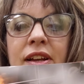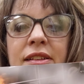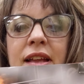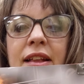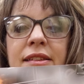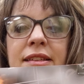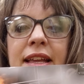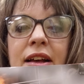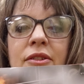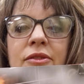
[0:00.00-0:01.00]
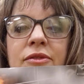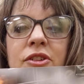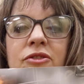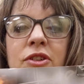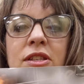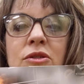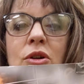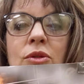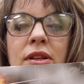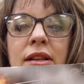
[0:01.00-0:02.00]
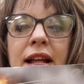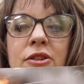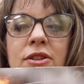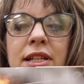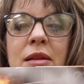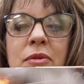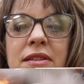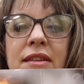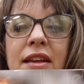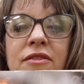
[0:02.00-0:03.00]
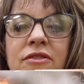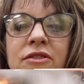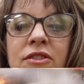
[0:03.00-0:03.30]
And see how their friends are holding the ladder to keep it safe?